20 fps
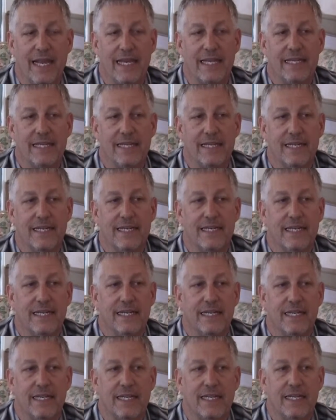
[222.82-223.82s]
And
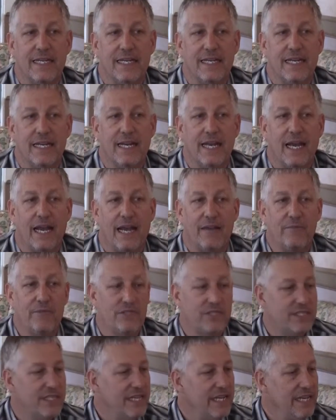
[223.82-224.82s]
I
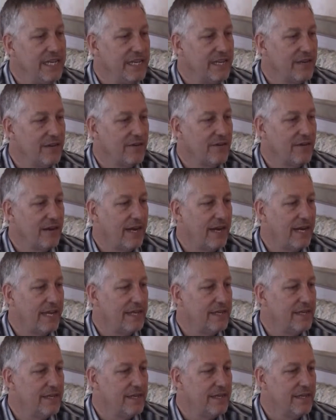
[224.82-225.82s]
was sitting here,
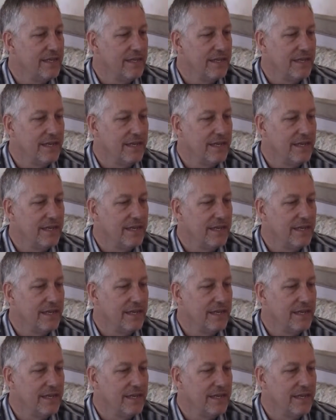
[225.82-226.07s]
and